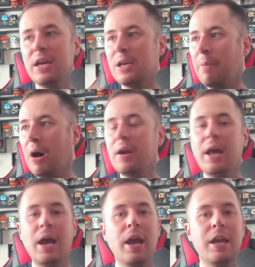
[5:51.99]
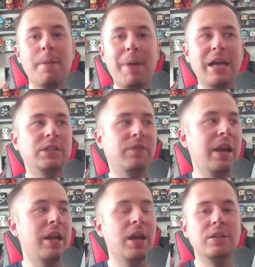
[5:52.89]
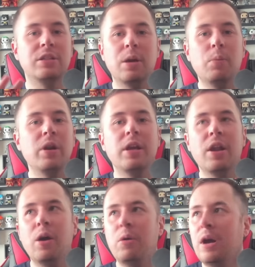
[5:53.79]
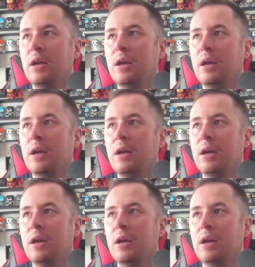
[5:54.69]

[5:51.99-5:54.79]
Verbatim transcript: your partner, your best friend, someone you know,